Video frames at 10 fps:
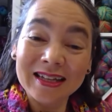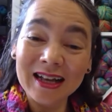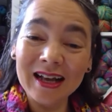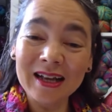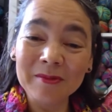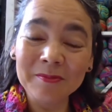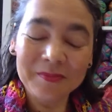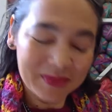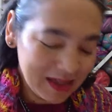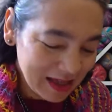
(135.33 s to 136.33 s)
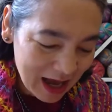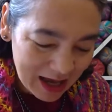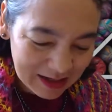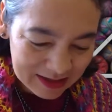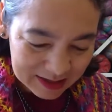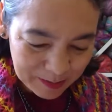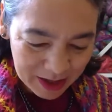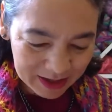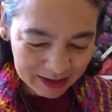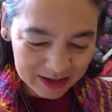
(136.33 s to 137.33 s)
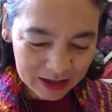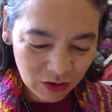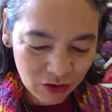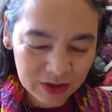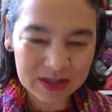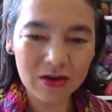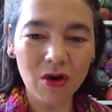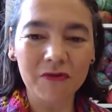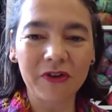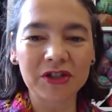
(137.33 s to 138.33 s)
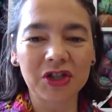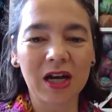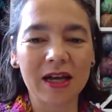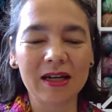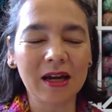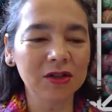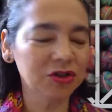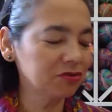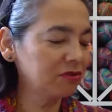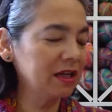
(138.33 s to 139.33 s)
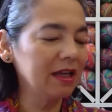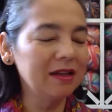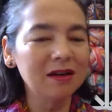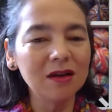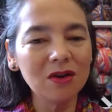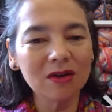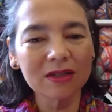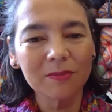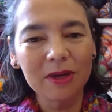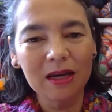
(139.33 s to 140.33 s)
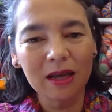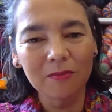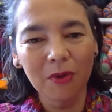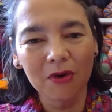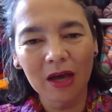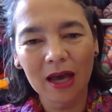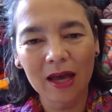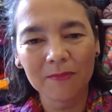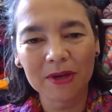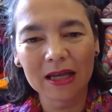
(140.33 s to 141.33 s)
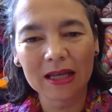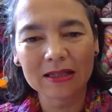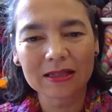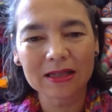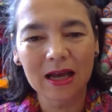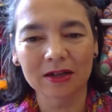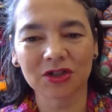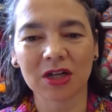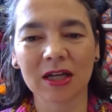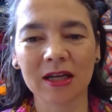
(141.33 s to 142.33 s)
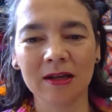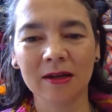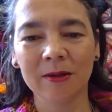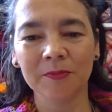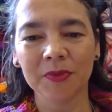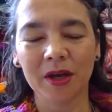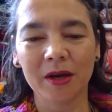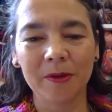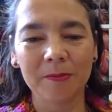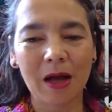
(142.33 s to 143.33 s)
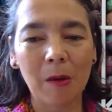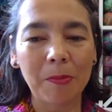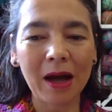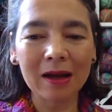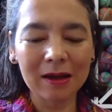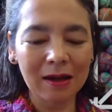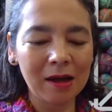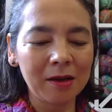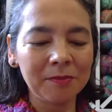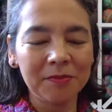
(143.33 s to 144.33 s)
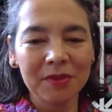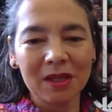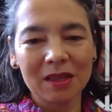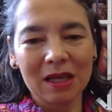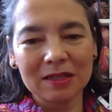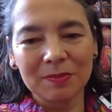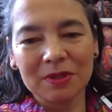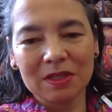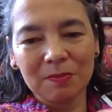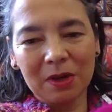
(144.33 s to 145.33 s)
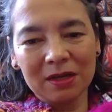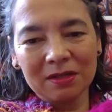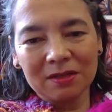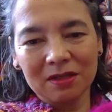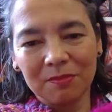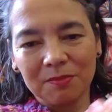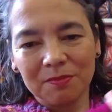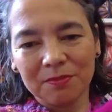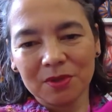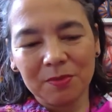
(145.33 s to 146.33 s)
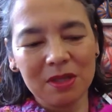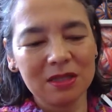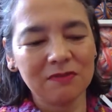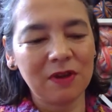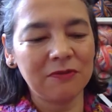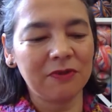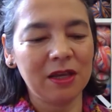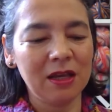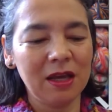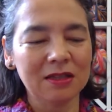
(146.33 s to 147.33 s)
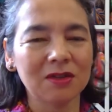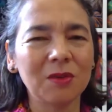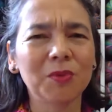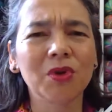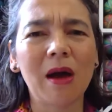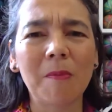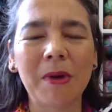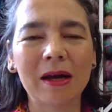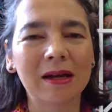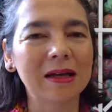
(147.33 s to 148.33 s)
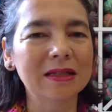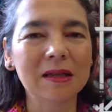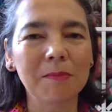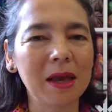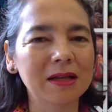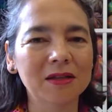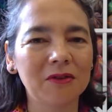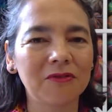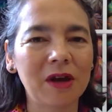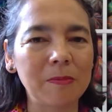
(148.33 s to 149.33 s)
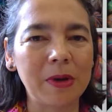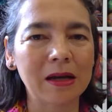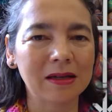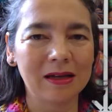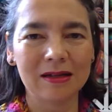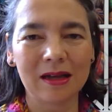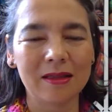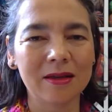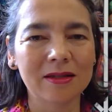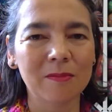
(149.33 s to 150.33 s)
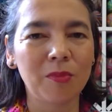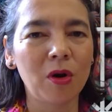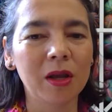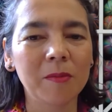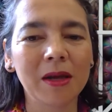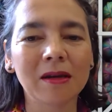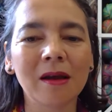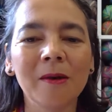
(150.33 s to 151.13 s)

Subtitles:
The yarn is by Rico. It's called Fashion Light Luxury. It looks a bit like mohair, but it's actually alpaca. That's been spun to be this fluffy. It's not a pure alpaca. It's a mix of alpaca and I think some polyamide.